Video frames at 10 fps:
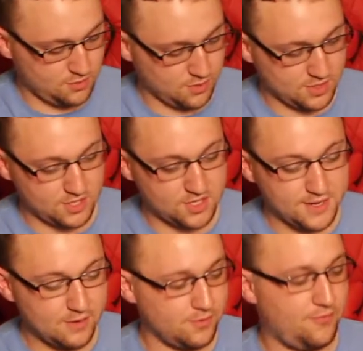And we're going to
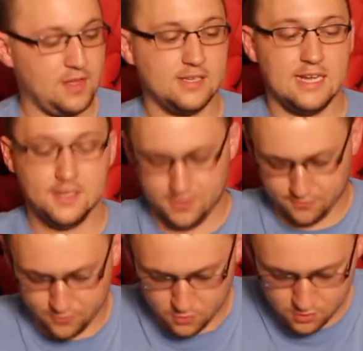stick with Fantastic
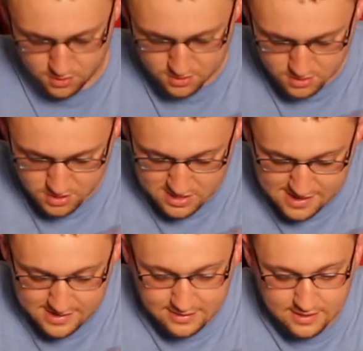Four.
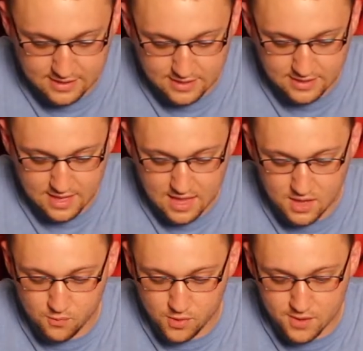
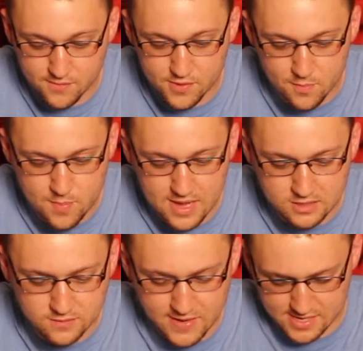And one of the
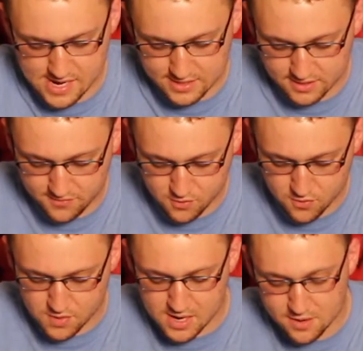best Fantastic
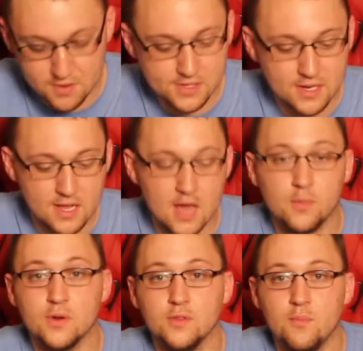Four writers and
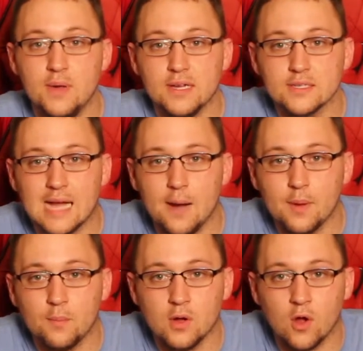one of the best
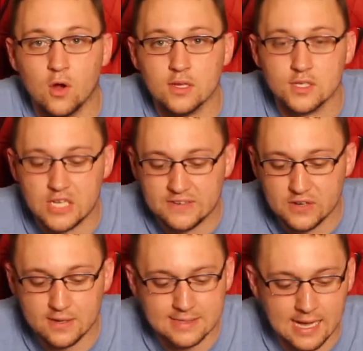comic book artists of
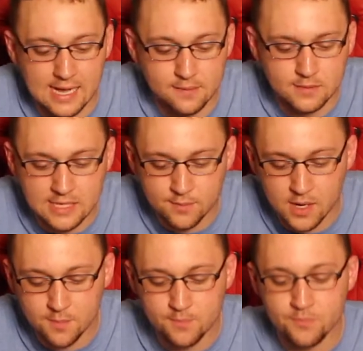all time team up.